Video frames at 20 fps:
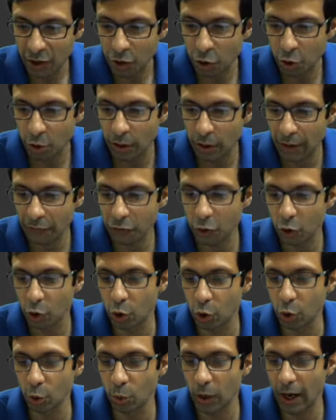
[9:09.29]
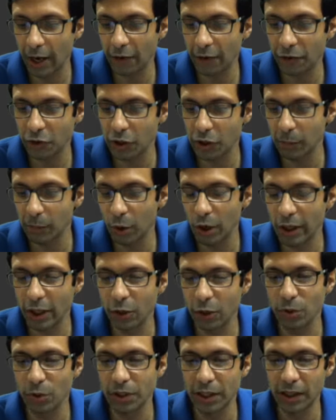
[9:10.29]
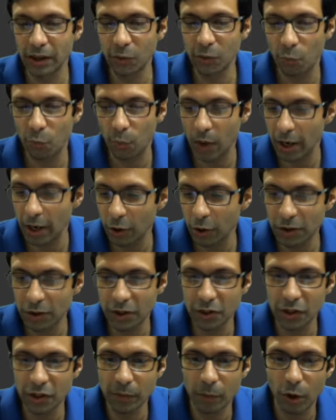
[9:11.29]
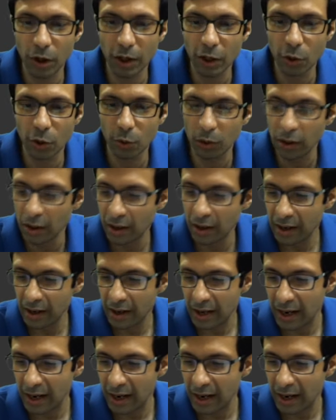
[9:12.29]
you should have 2 hydrogen molecules here, 1 oxygen molecule